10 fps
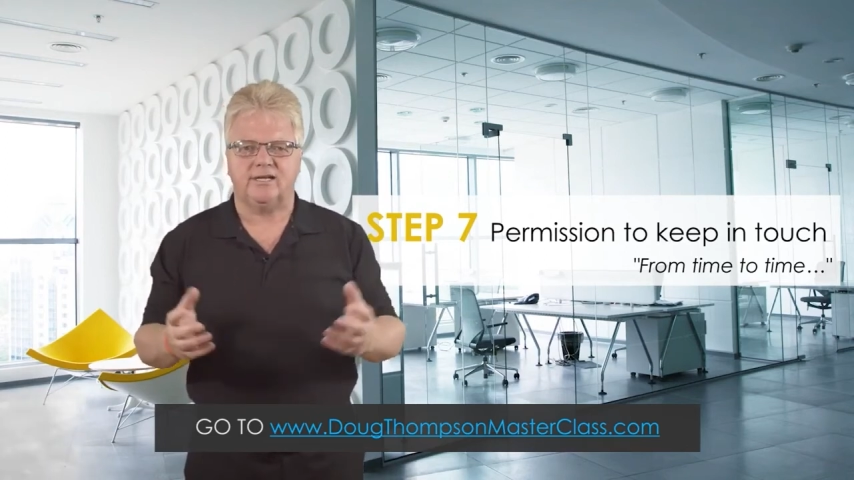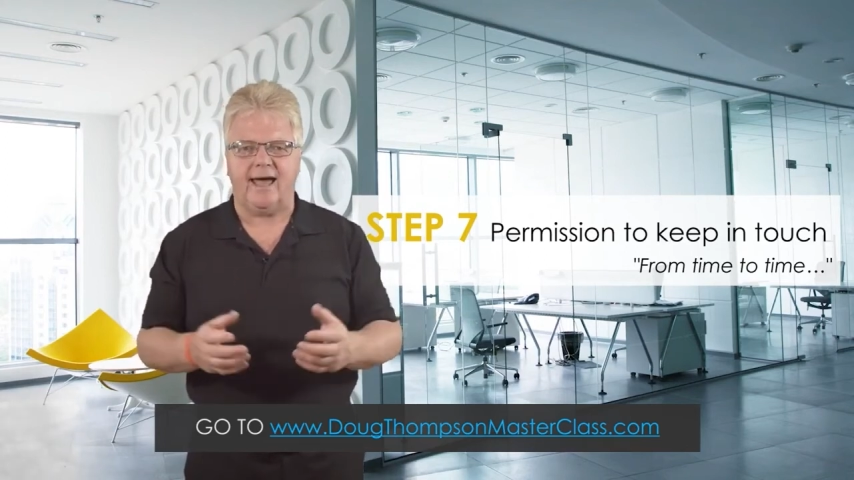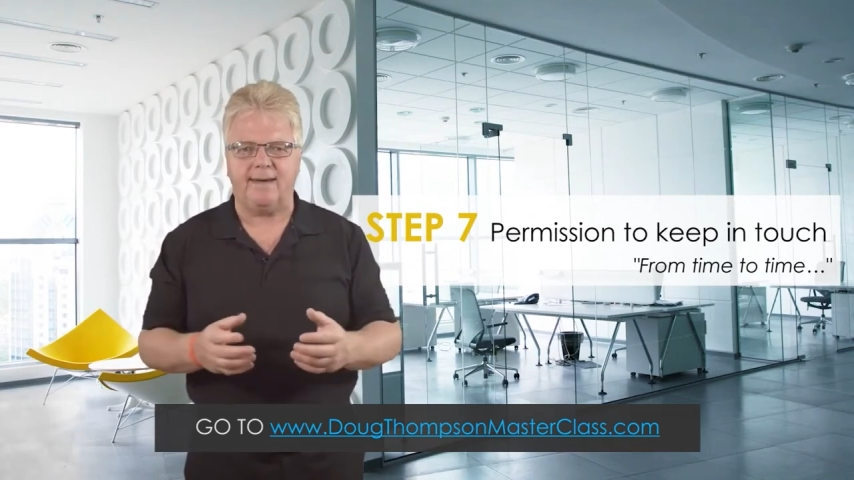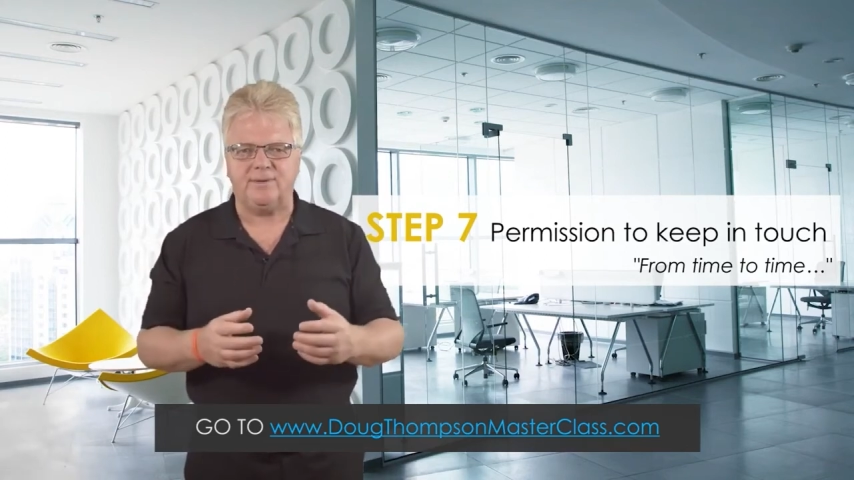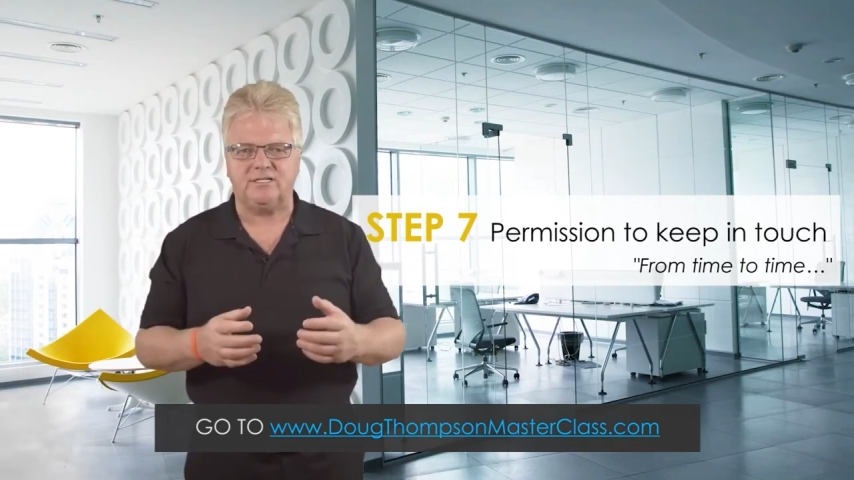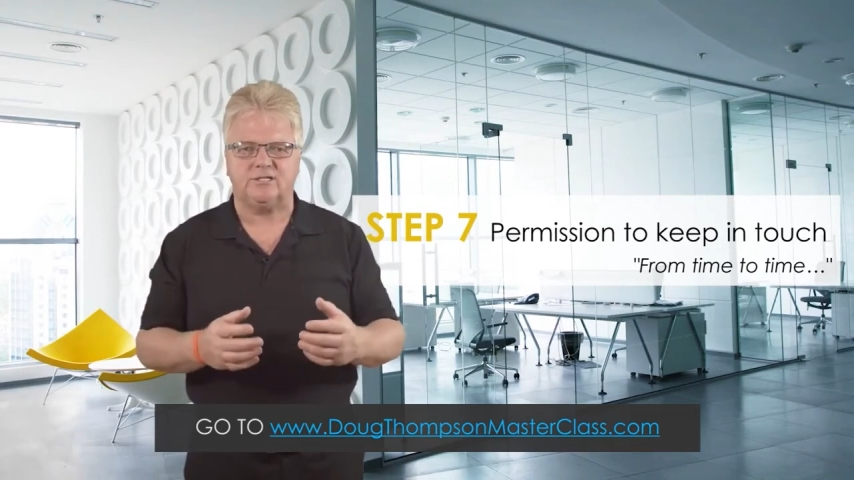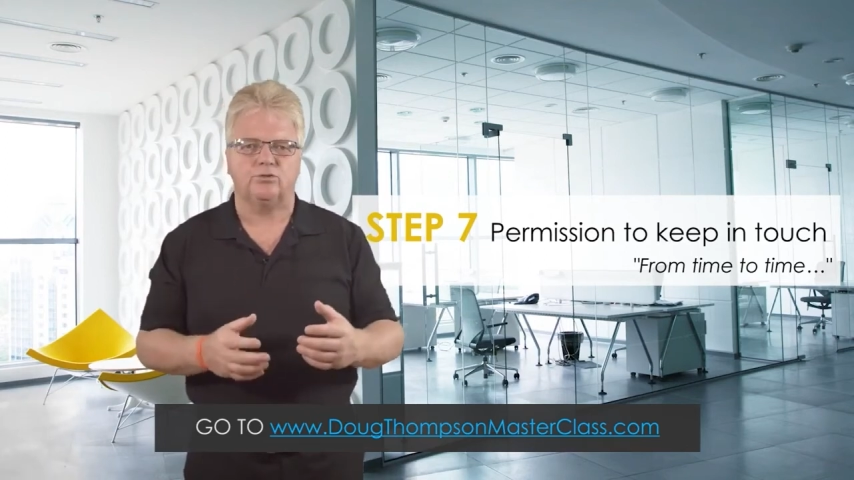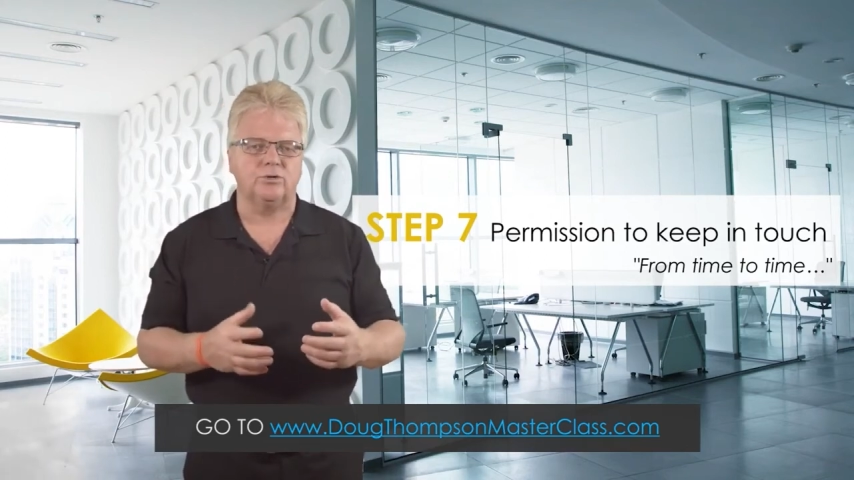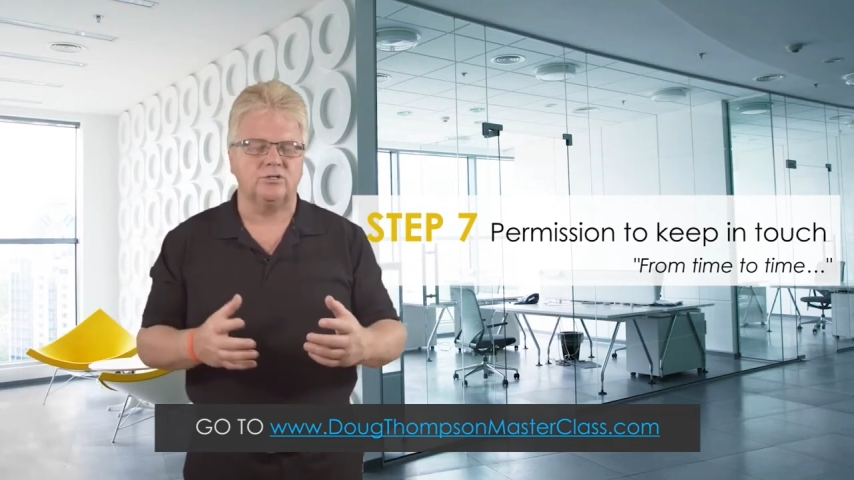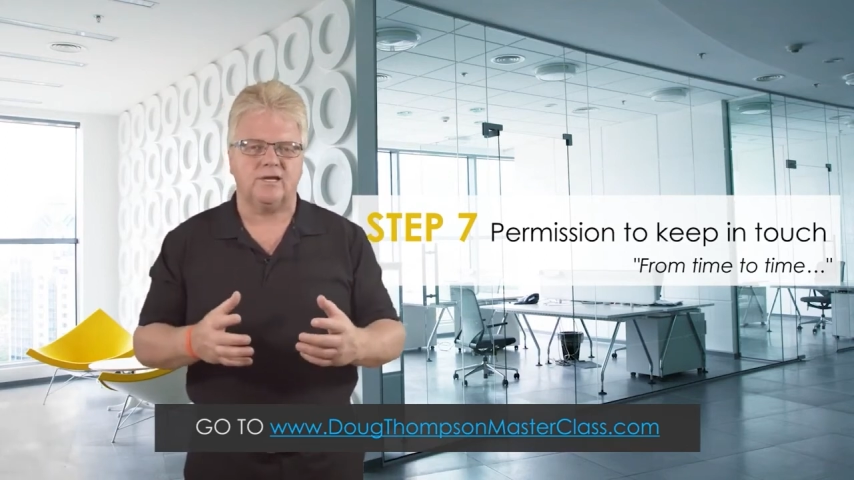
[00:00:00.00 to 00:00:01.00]
that happens in
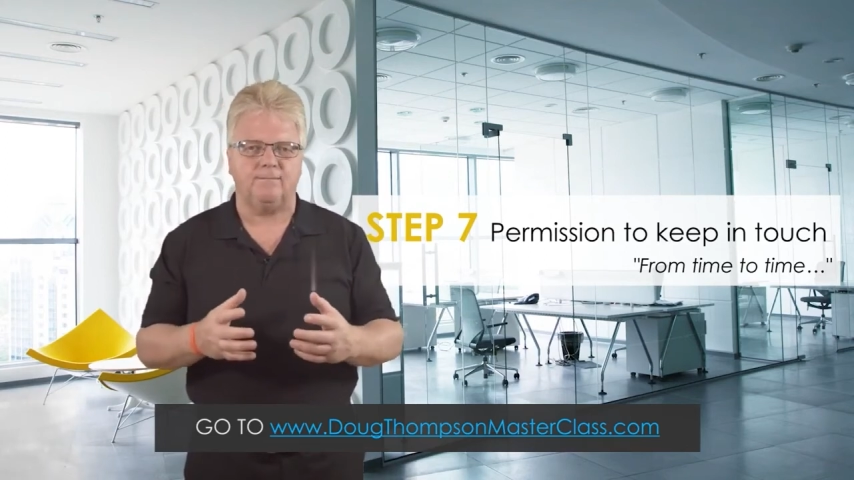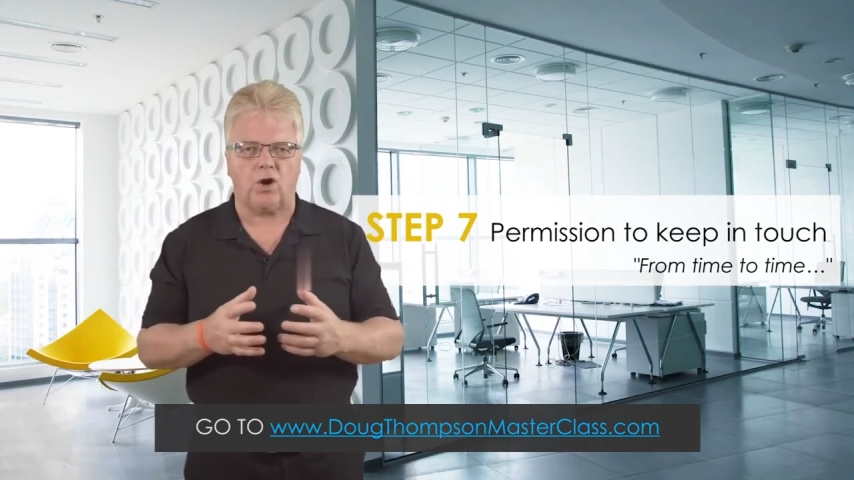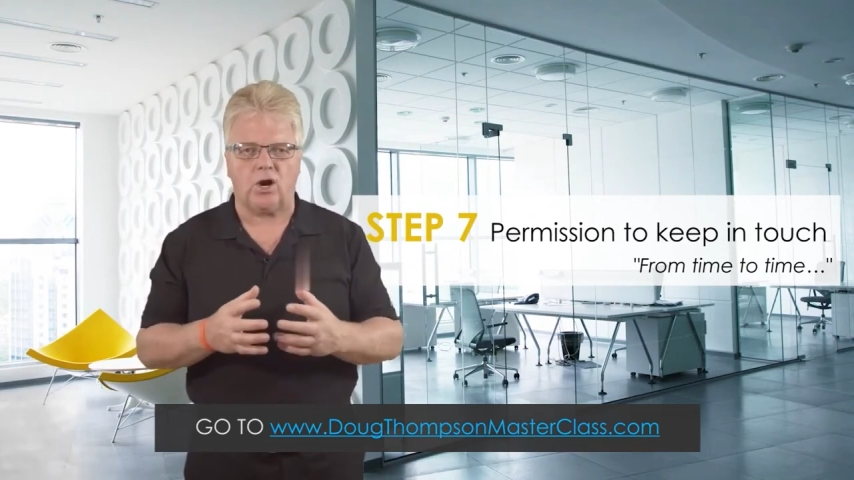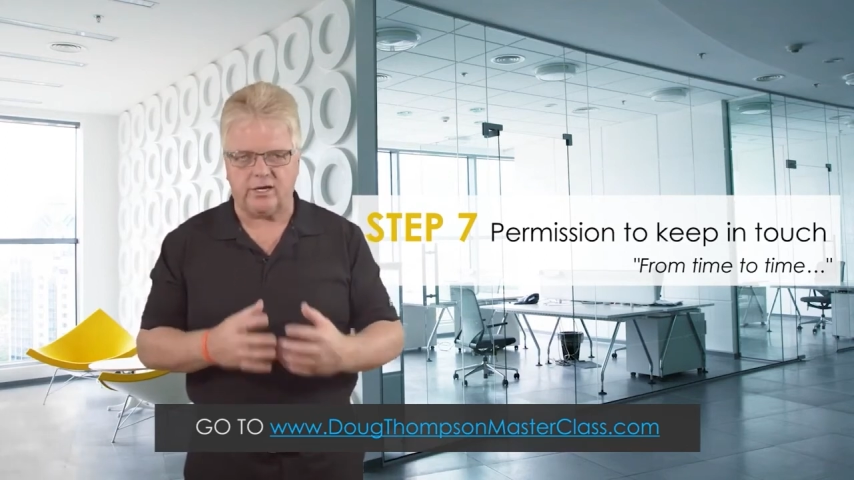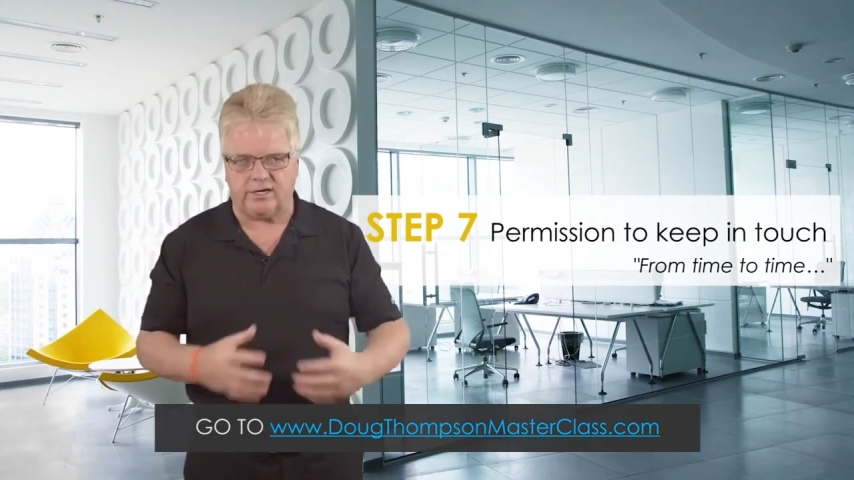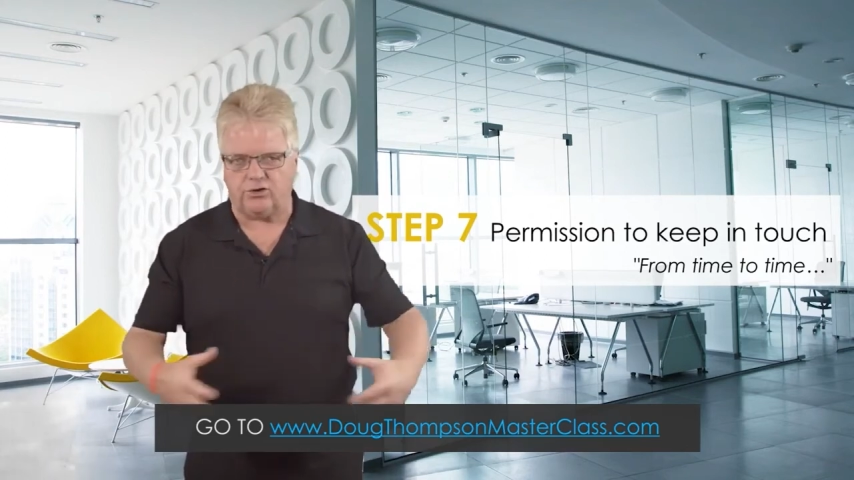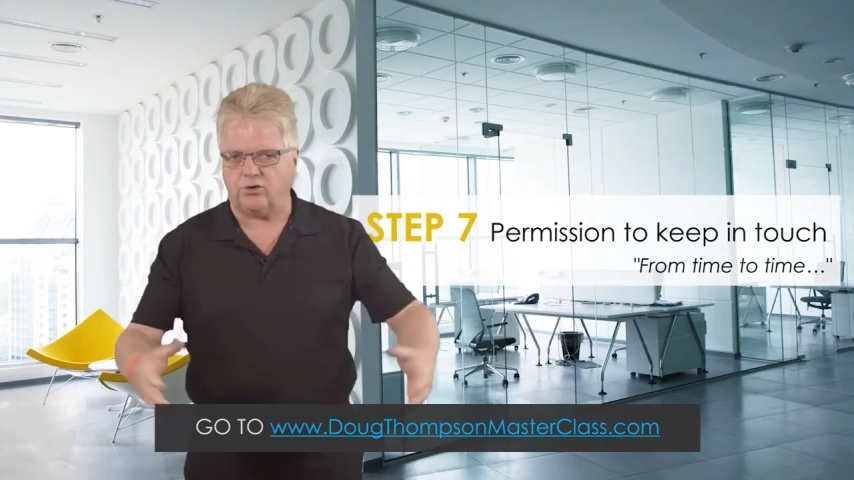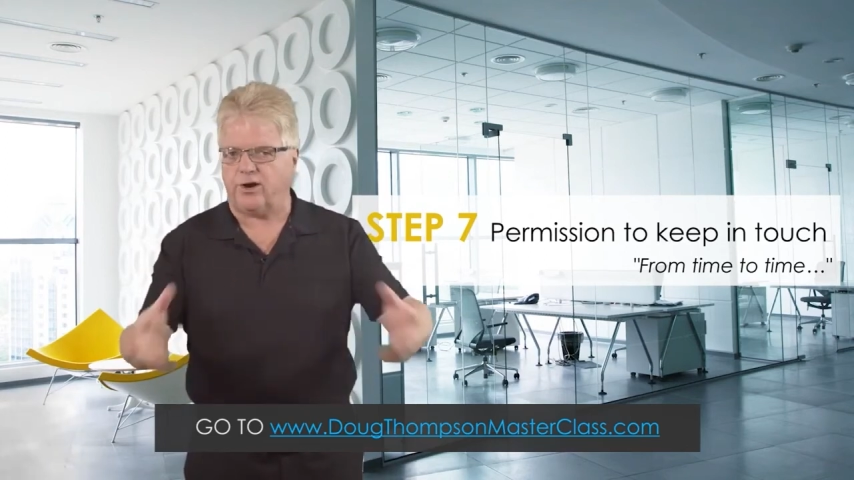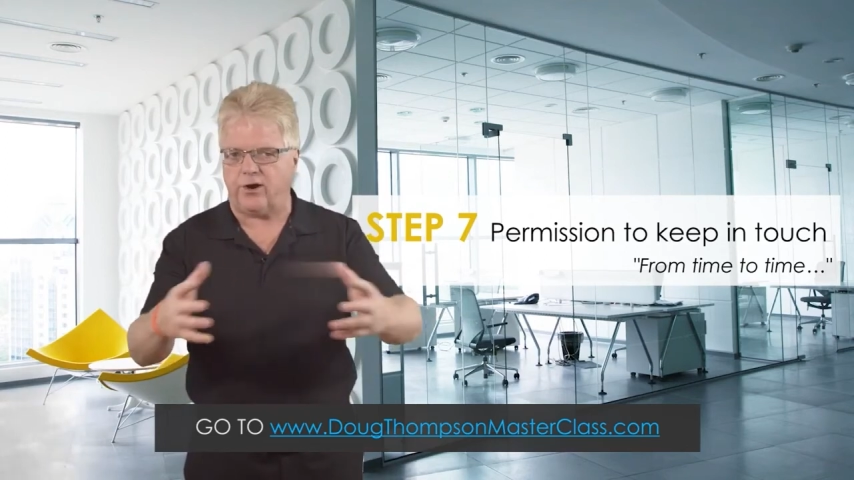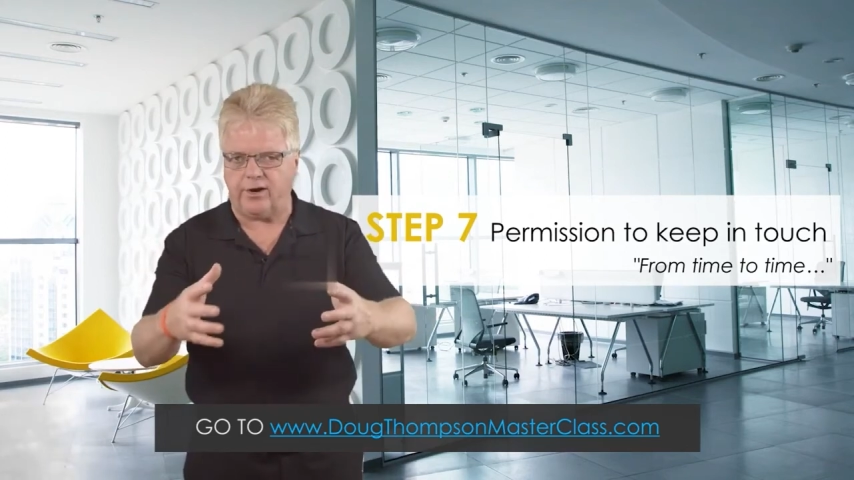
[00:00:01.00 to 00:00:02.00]
the real estate market in
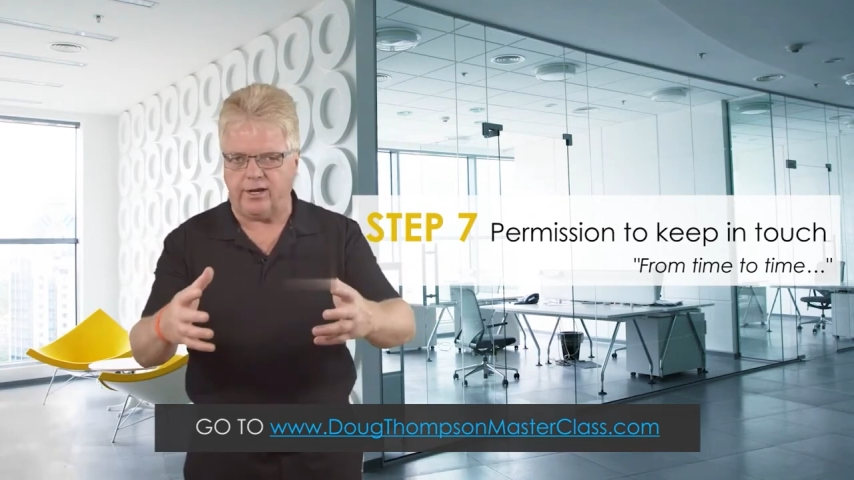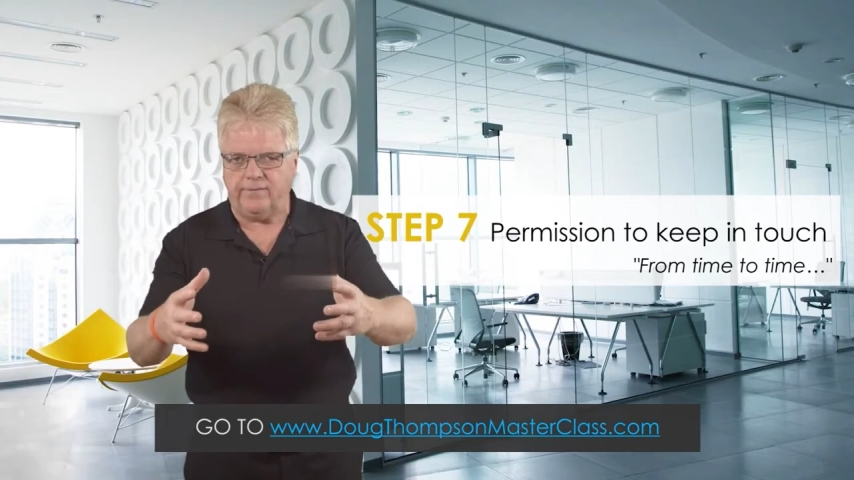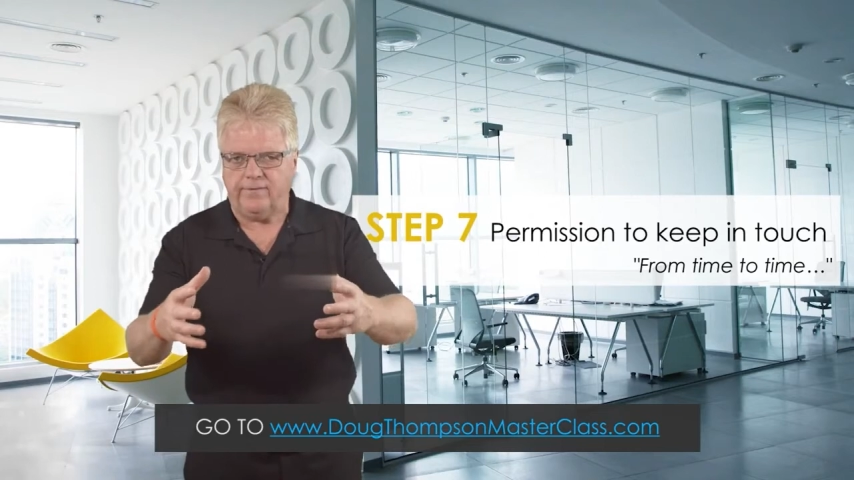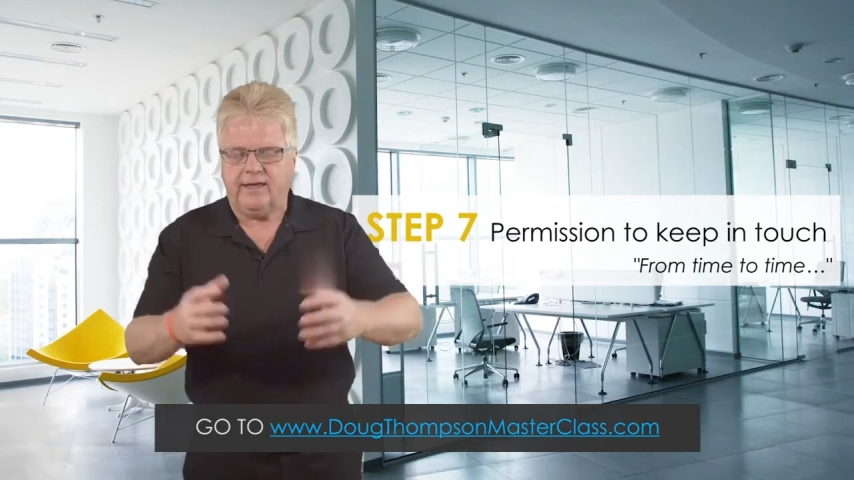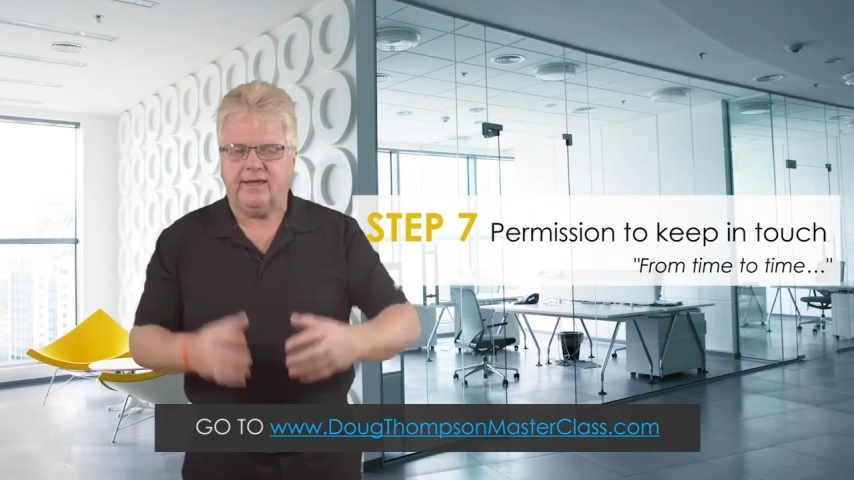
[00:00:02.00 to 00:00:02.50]
your area.